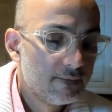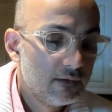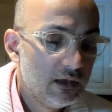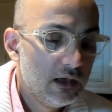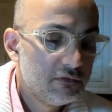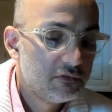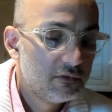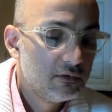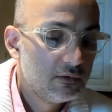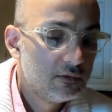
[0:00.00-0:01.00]

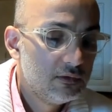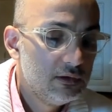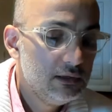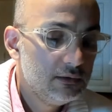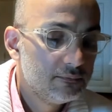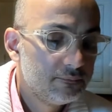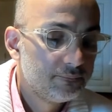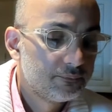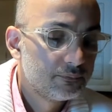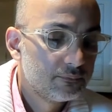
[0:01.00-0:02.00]
ft,
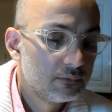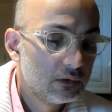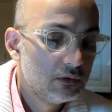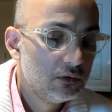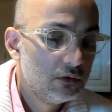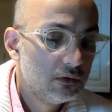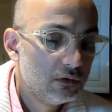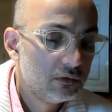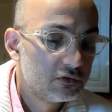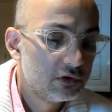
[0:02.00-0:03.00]

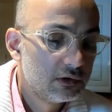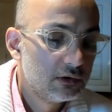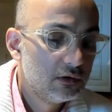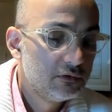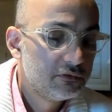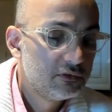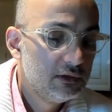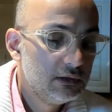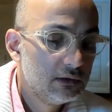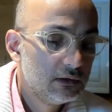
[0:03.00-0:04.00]
oh sorry, of
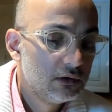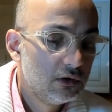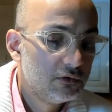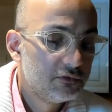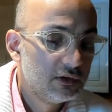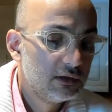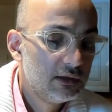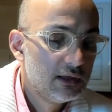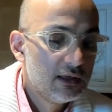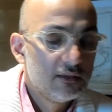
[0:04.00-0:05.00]
t.
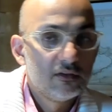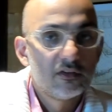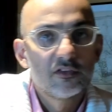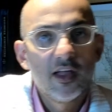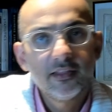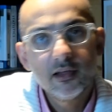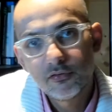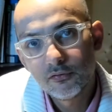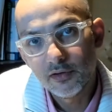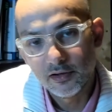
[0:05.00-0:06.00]
This is not f
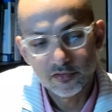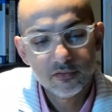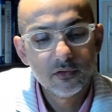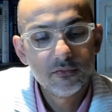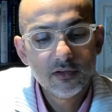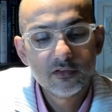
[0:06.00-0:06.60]
of x. F of x